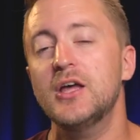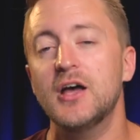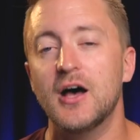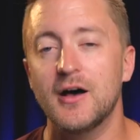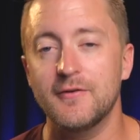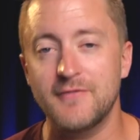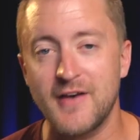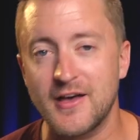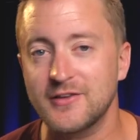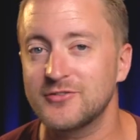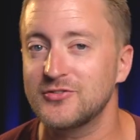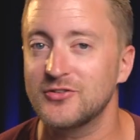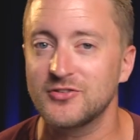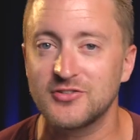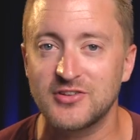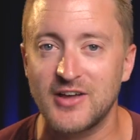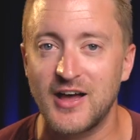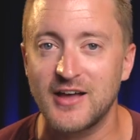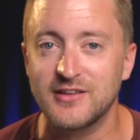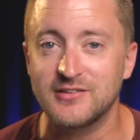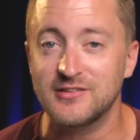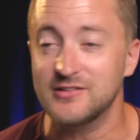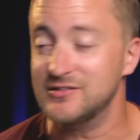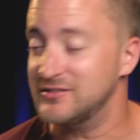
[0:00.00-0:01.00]
of
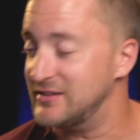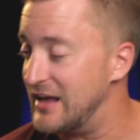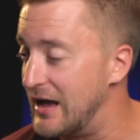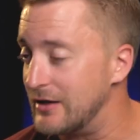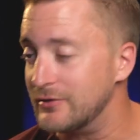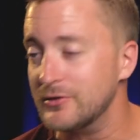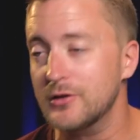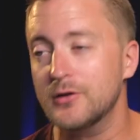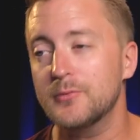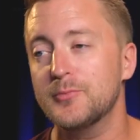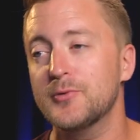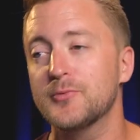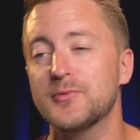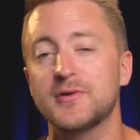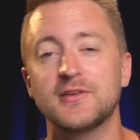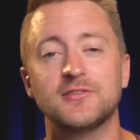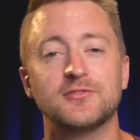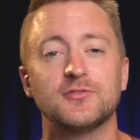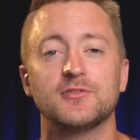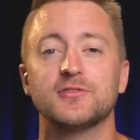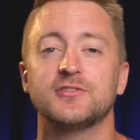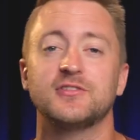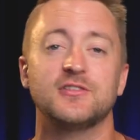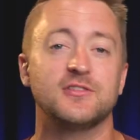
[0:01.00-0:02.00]
exercises, downloadable
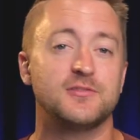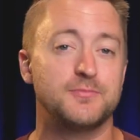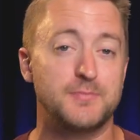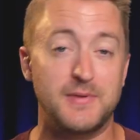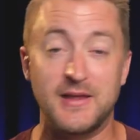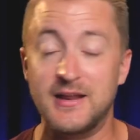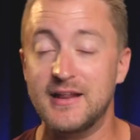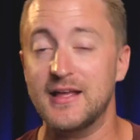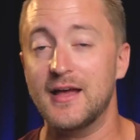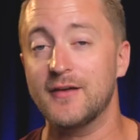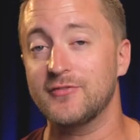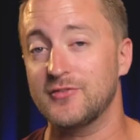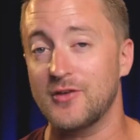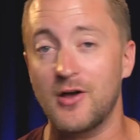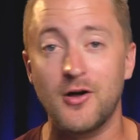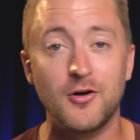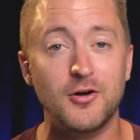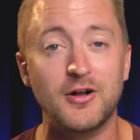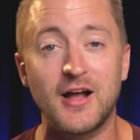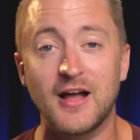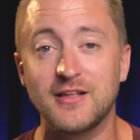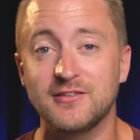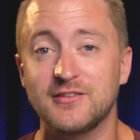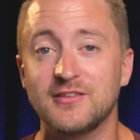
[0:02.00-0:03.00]
resources, PDFs, all
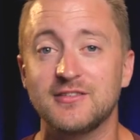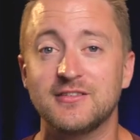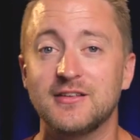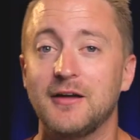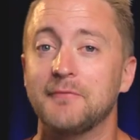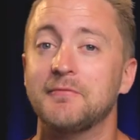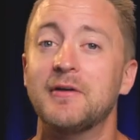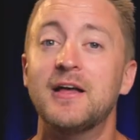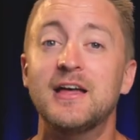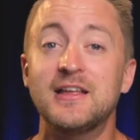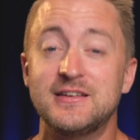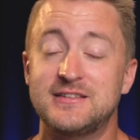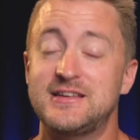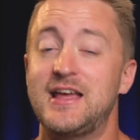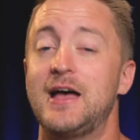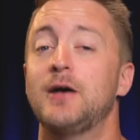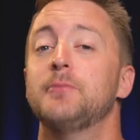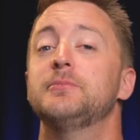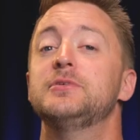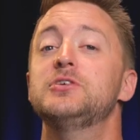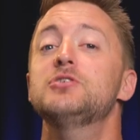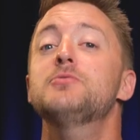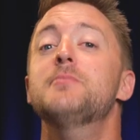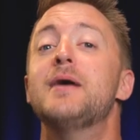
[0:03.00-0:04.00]
kinds of stuff to
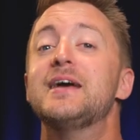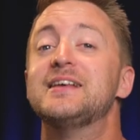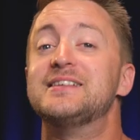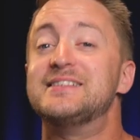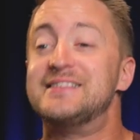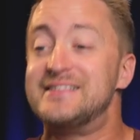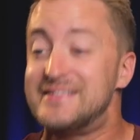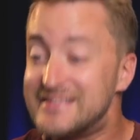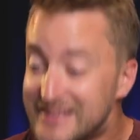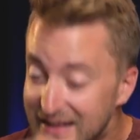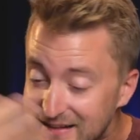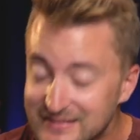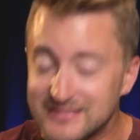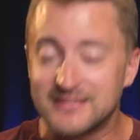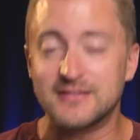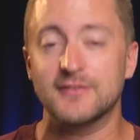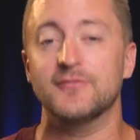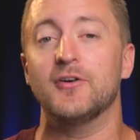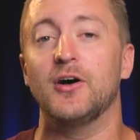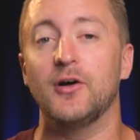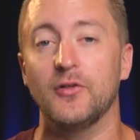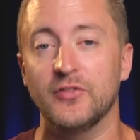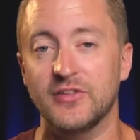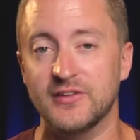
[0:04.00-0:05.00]
help you make sense of
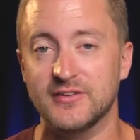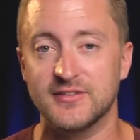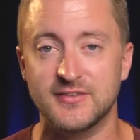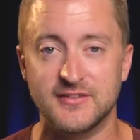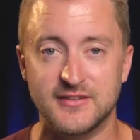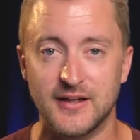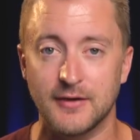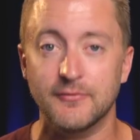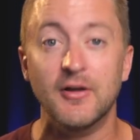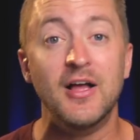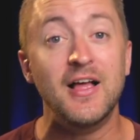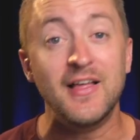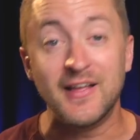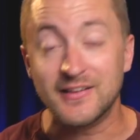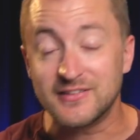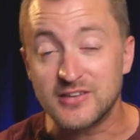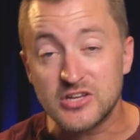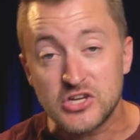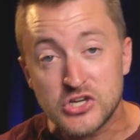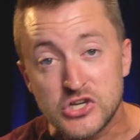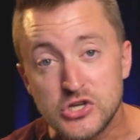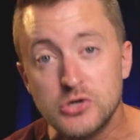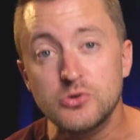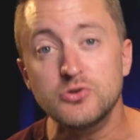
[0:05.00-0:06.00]
all this stuff. That's a
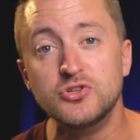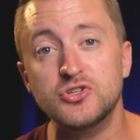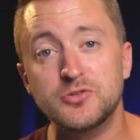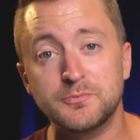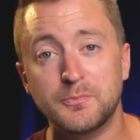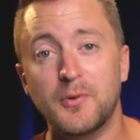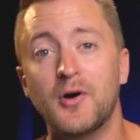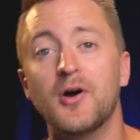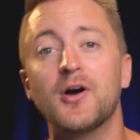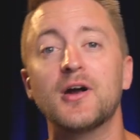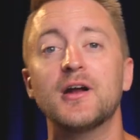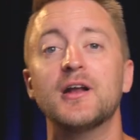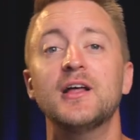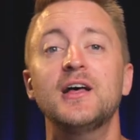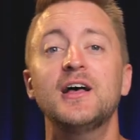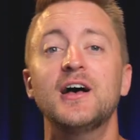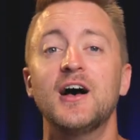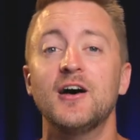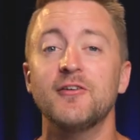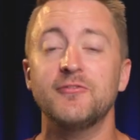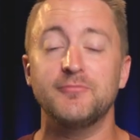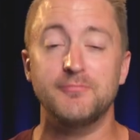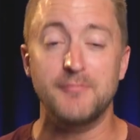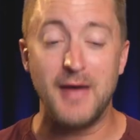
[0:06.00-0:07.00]
huge part
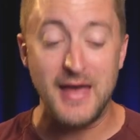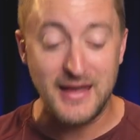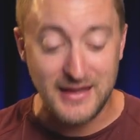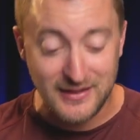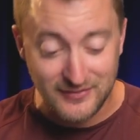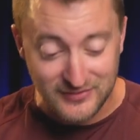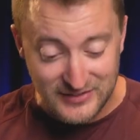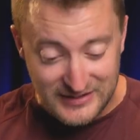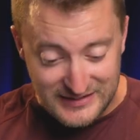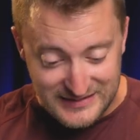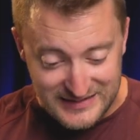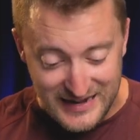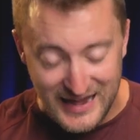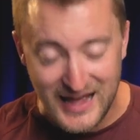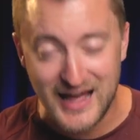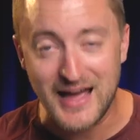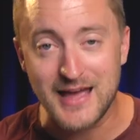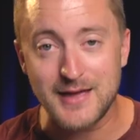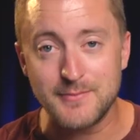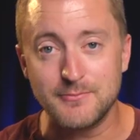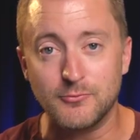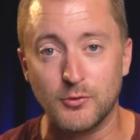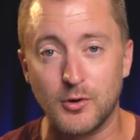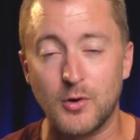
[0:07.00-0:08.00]
of making the
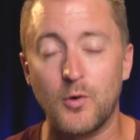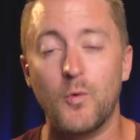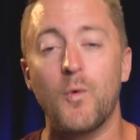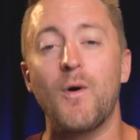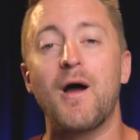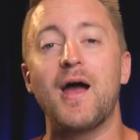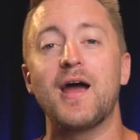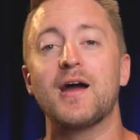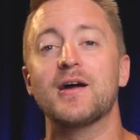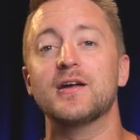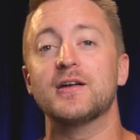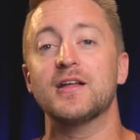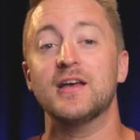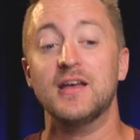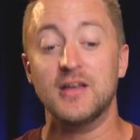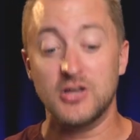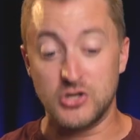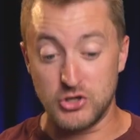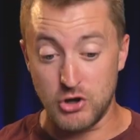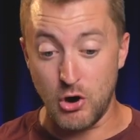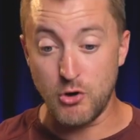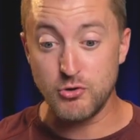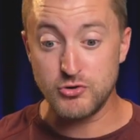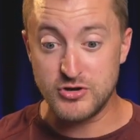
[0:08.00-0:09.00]
time required
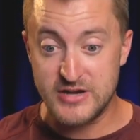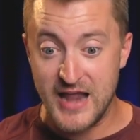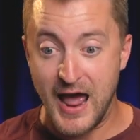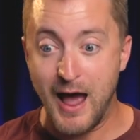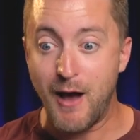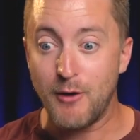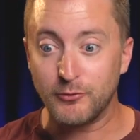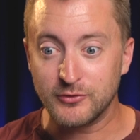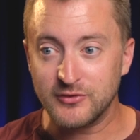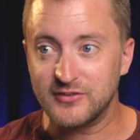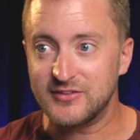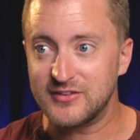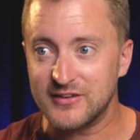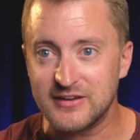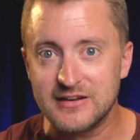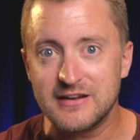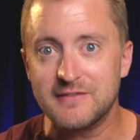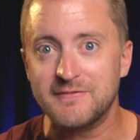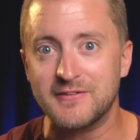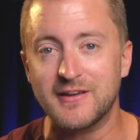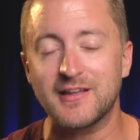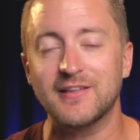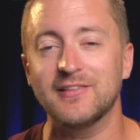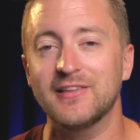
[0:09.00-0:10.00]
go down
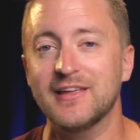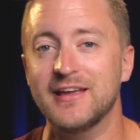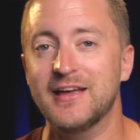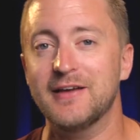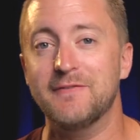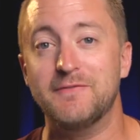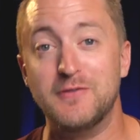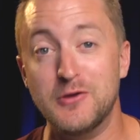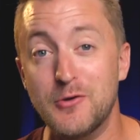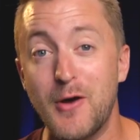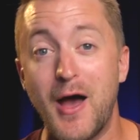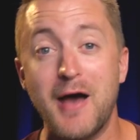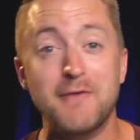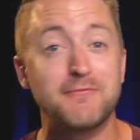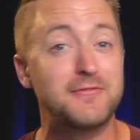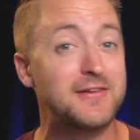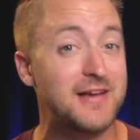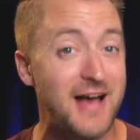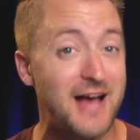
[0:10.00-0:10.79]
significantly if you have